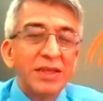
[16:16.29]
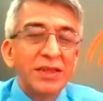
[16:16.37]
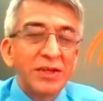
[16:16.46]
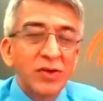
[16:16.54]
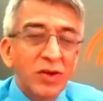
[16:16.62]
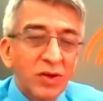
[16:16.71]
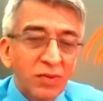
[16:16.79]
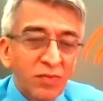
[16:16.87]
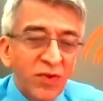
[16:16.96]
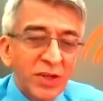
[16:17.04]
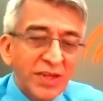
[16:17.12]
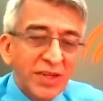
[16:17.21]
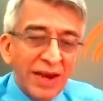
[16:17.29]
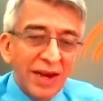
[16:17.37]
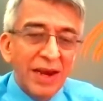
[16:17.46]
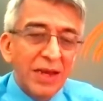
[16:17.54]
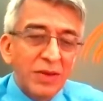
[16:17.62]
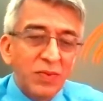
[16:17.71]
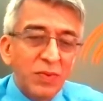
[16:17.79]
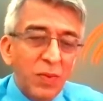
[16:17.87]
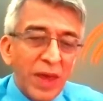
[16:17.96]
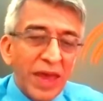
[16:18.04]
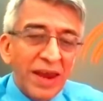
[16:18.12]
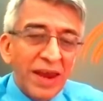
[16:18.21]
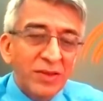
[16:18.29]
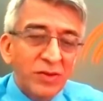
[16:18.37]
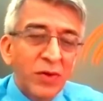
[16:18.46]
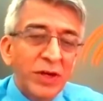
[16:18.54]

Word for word: they should first analyze where is